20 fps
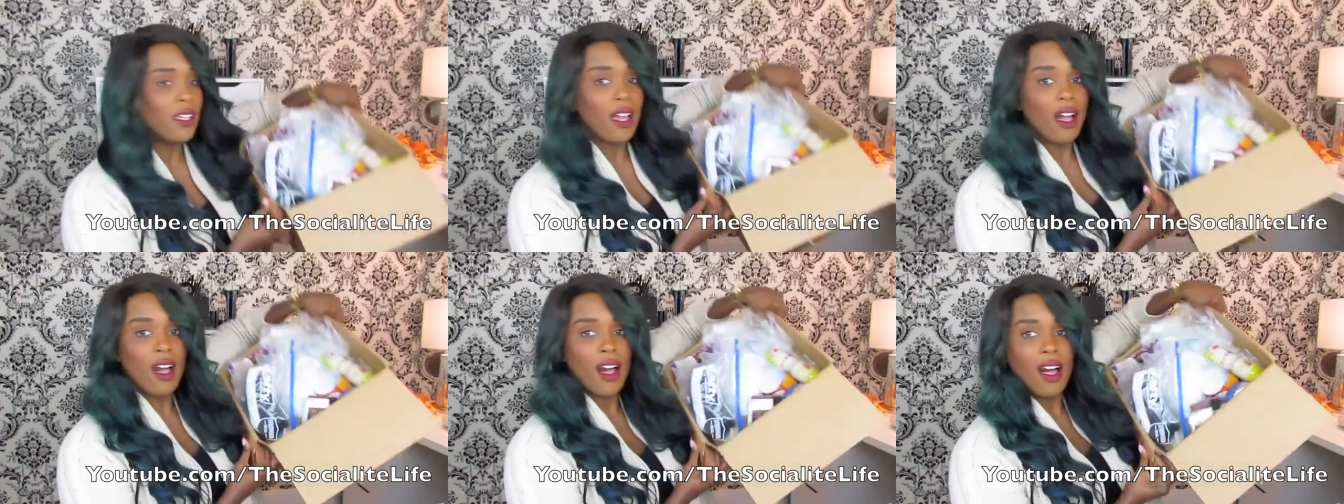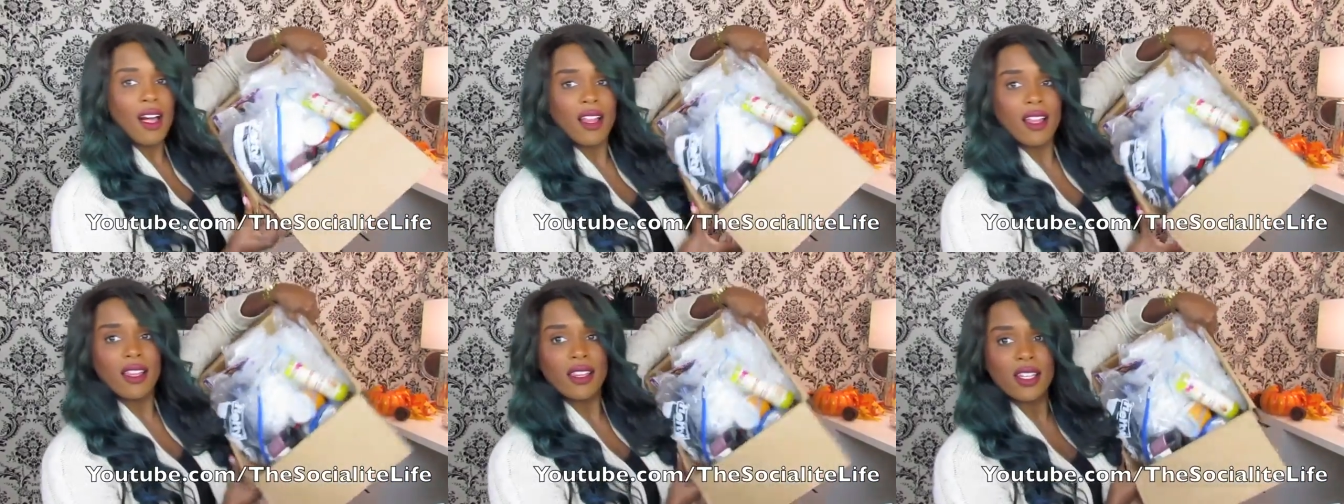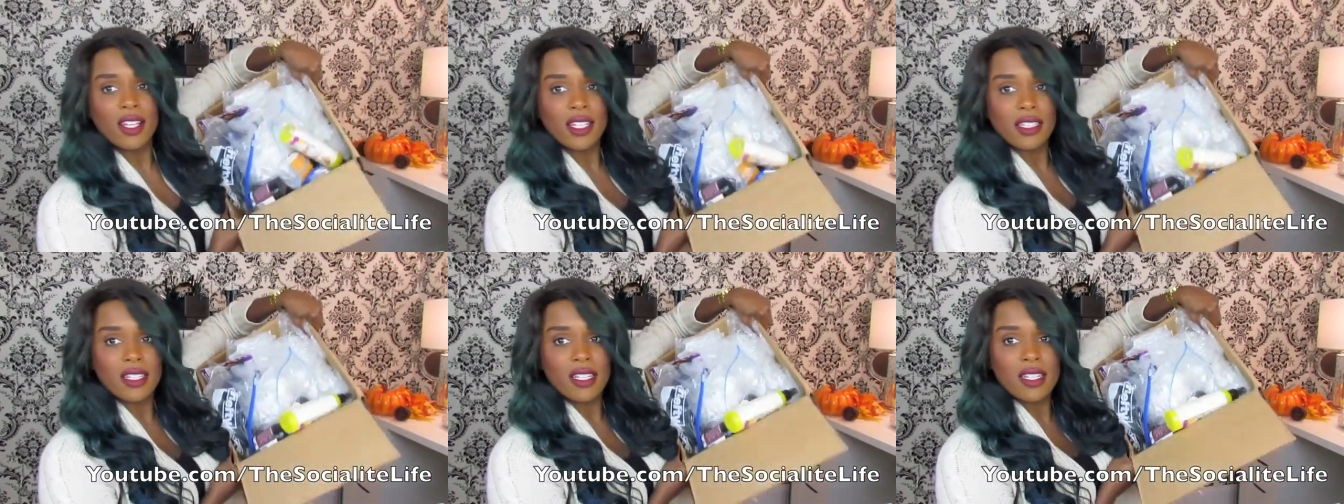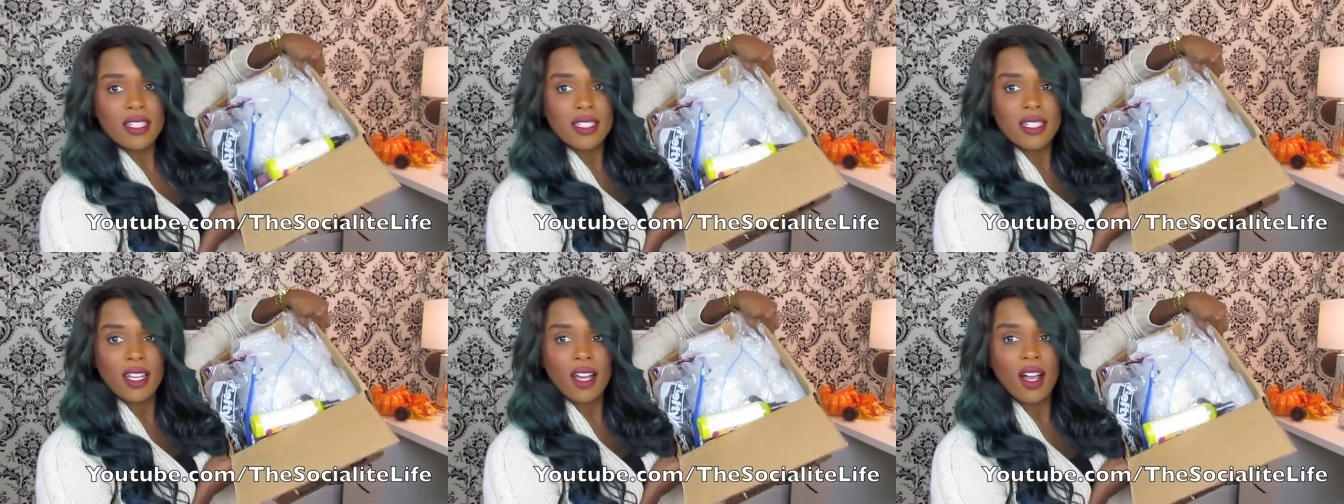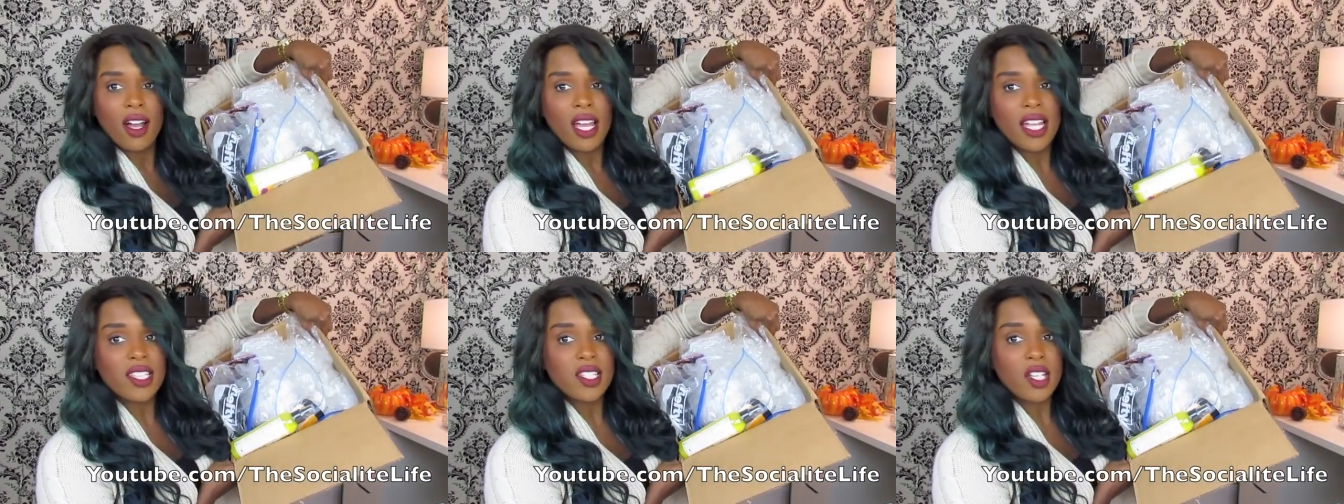y'all, look at this.
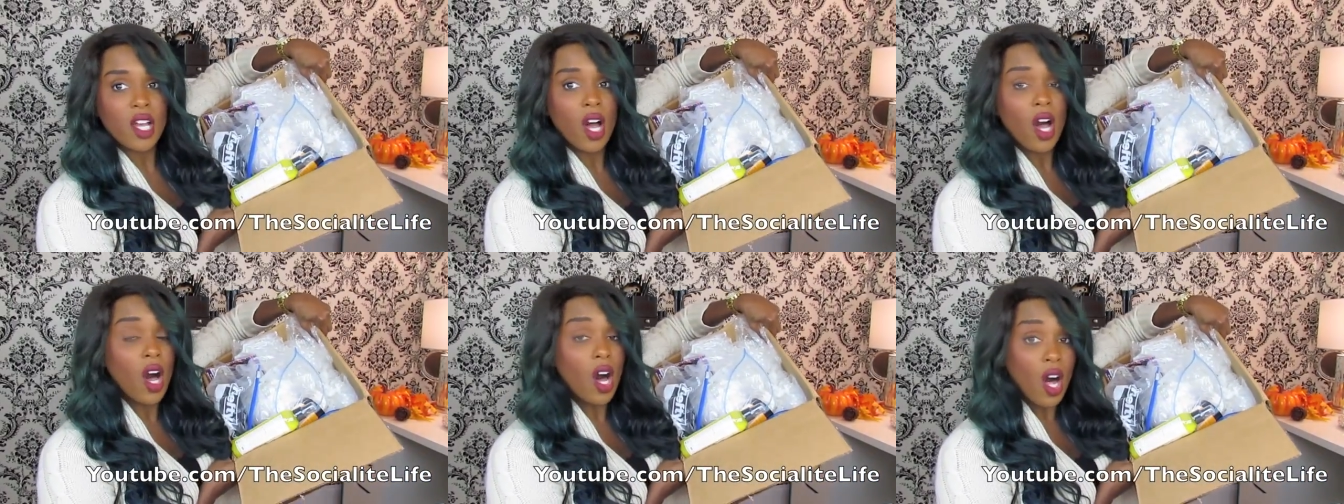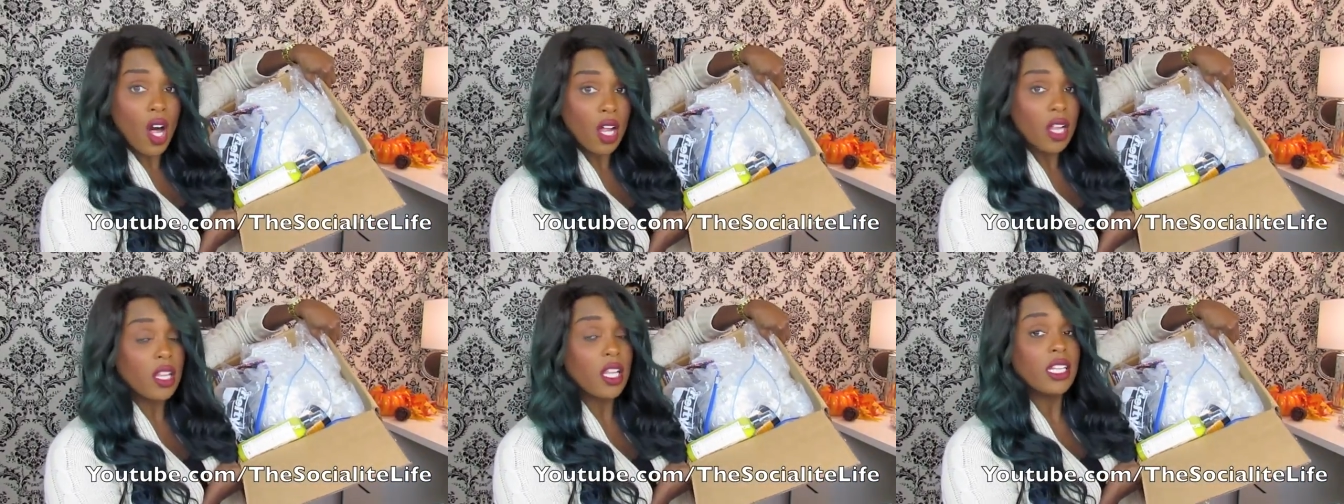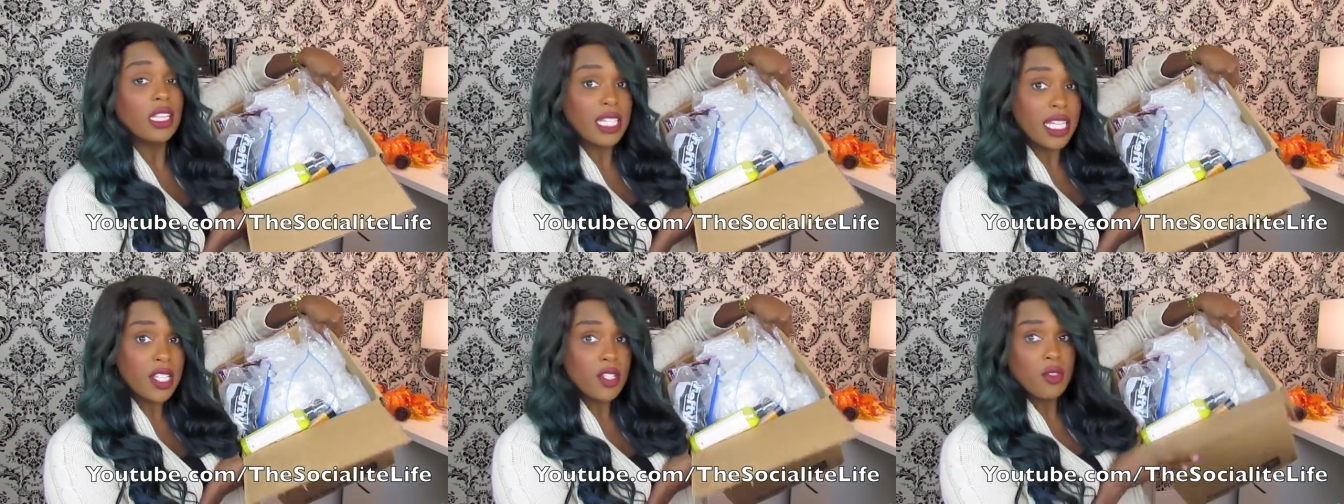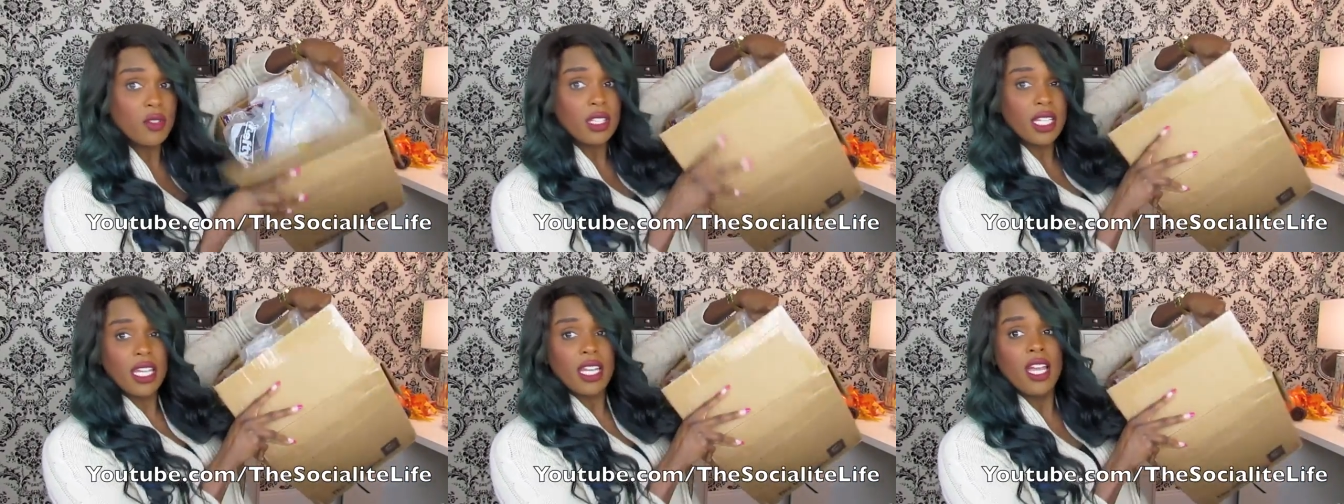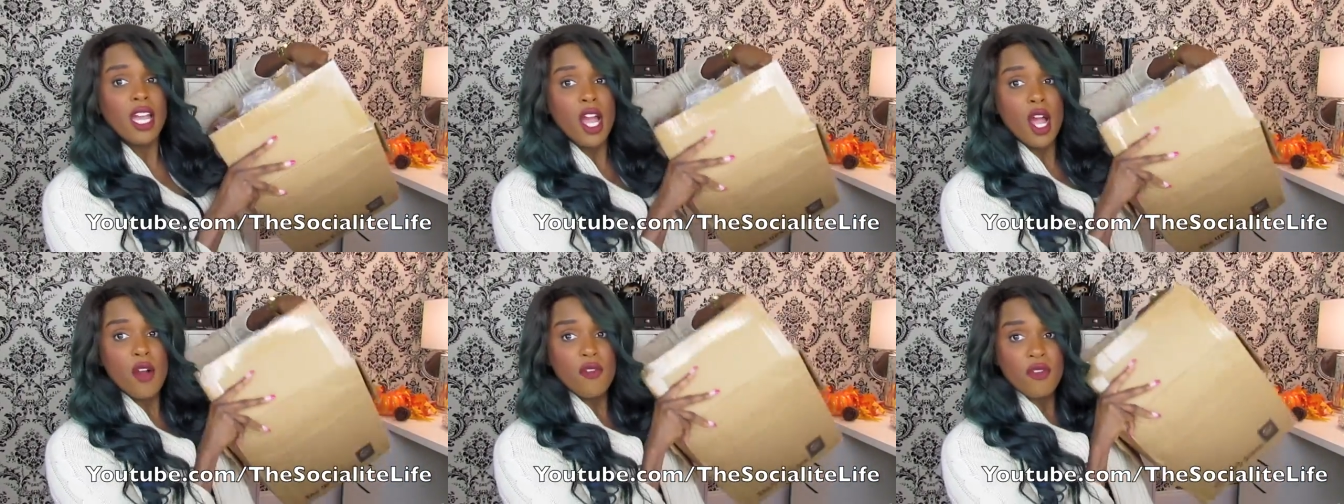It's all literally
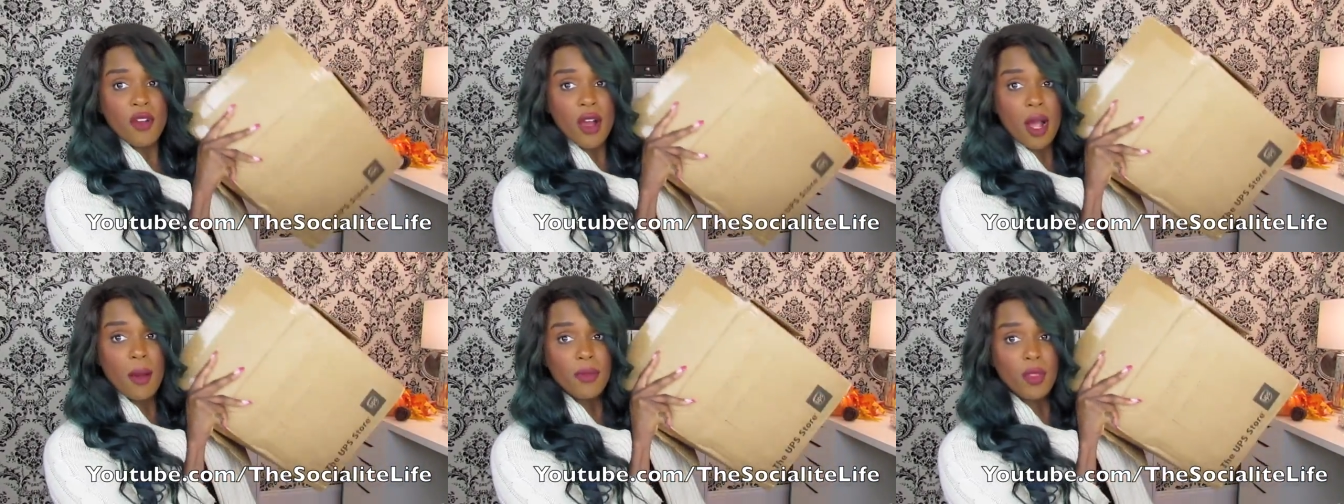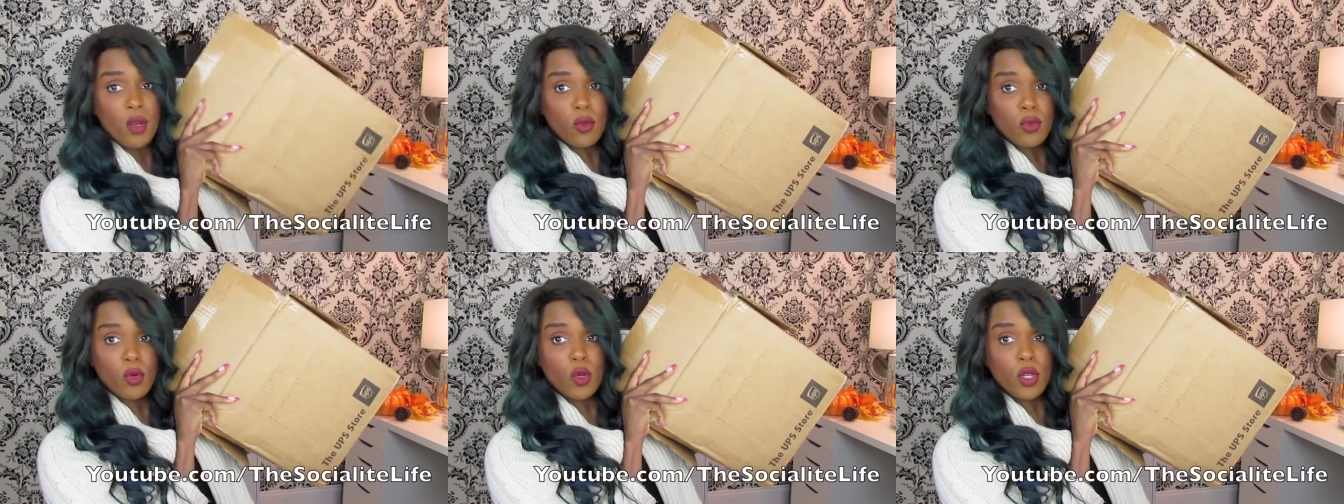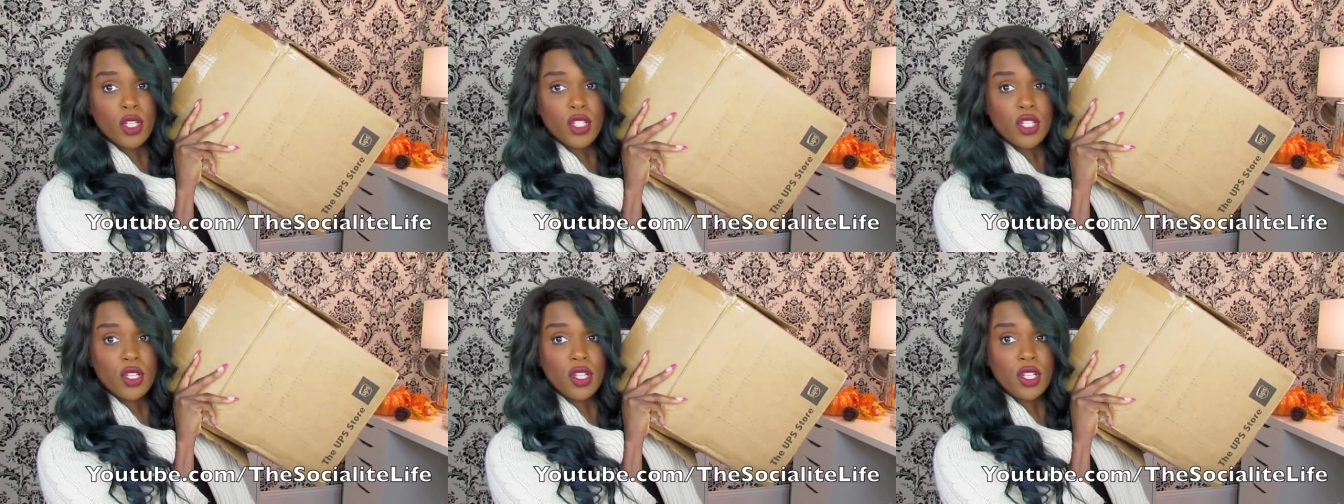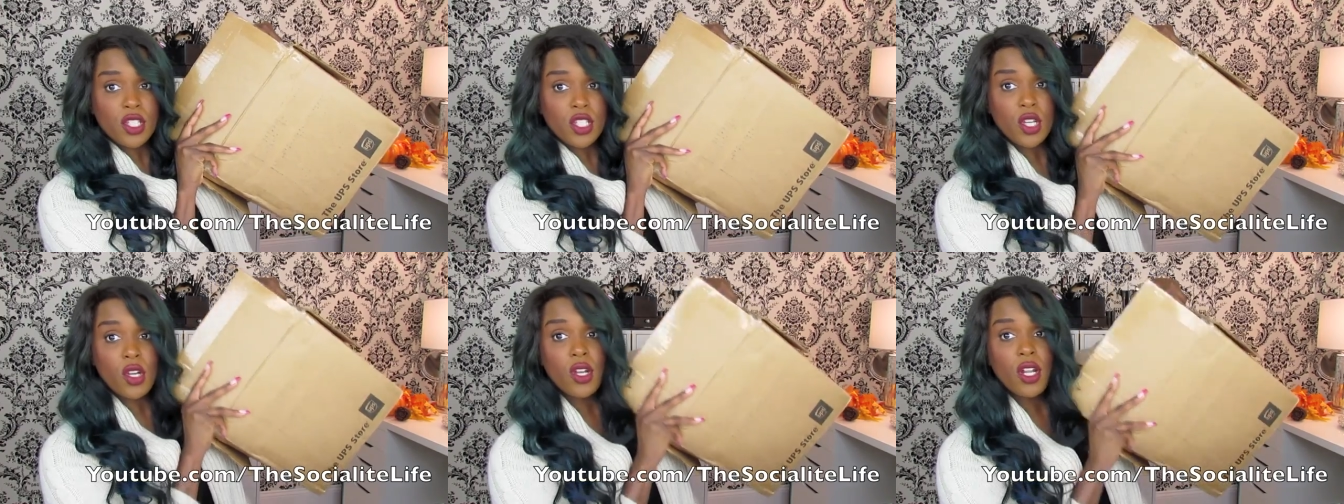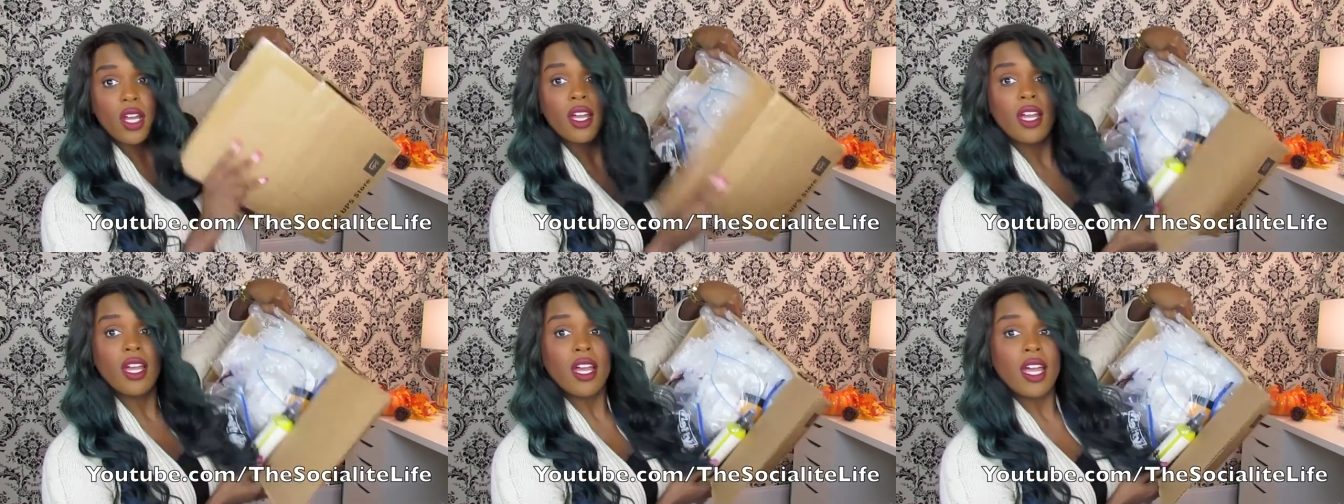from the rooter to the
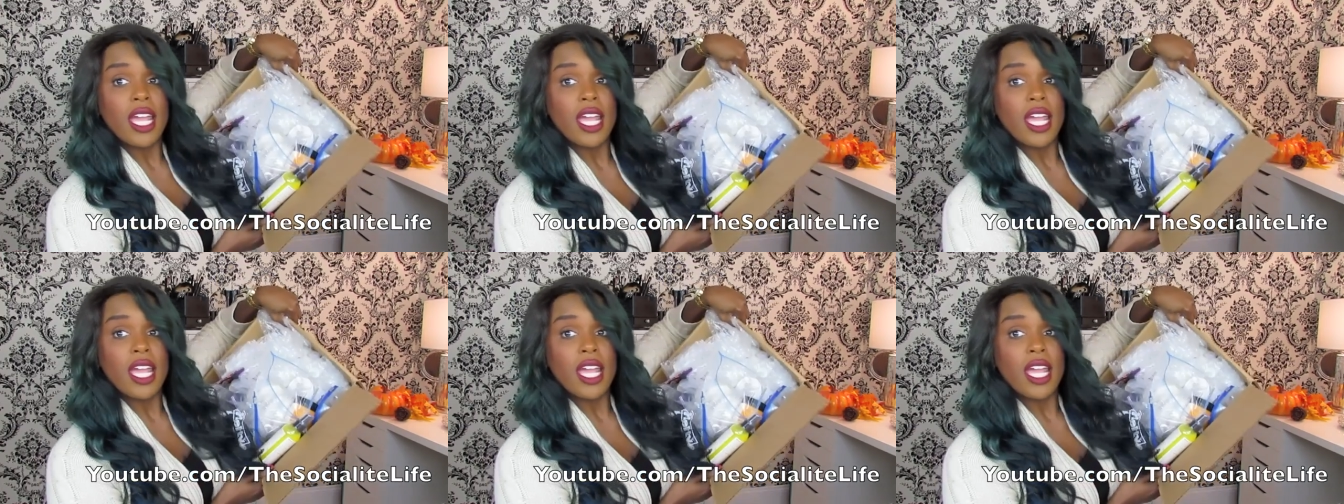tutor.